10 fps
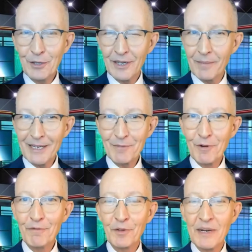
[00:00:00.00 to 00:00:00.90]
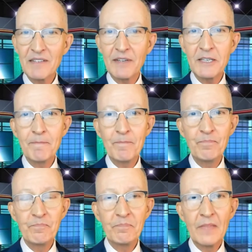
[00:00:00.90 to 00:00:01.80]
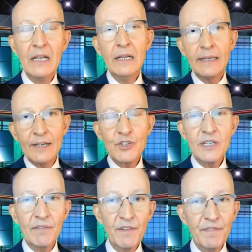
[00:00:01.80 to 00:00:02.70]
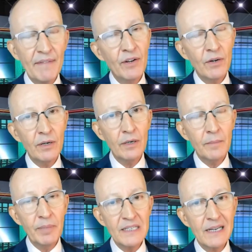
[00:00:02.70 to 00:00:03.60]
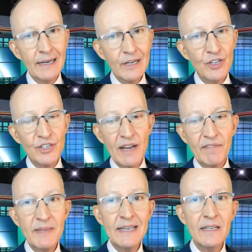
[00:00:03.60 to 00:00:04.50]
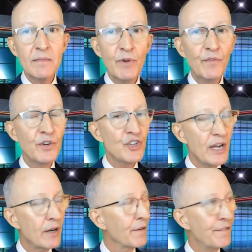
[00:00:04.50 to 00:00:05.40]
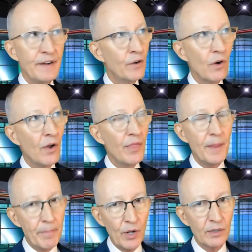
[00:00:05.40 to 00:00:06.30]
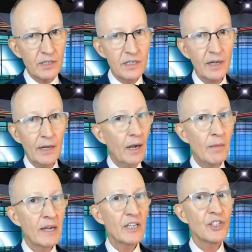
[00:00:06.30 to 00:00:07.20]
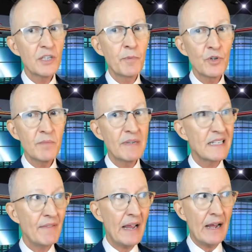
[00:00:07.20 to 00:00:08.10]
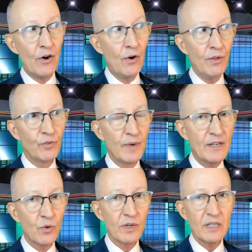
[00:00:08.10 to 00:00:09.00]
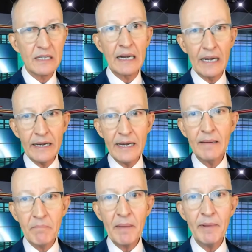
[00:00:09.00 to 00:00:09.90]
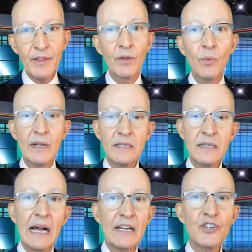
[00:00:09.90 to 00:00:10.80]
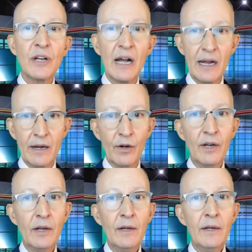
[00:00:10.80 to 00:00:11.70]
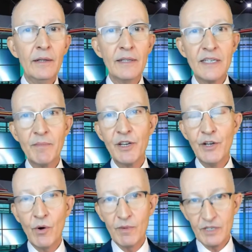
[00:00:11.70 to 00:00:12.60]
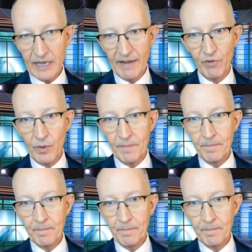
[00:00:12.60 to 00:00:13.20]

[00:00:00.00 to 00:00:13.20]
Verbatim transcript: Got to make some room for the rest of us. Get yourself to 500 plus connections. You have to be seen as a mover and shaker, finger on the pulse. Oh my gosh, this person must have all the resources that I need. Maybe they're the ones I should hire. They seem to know almost everyone.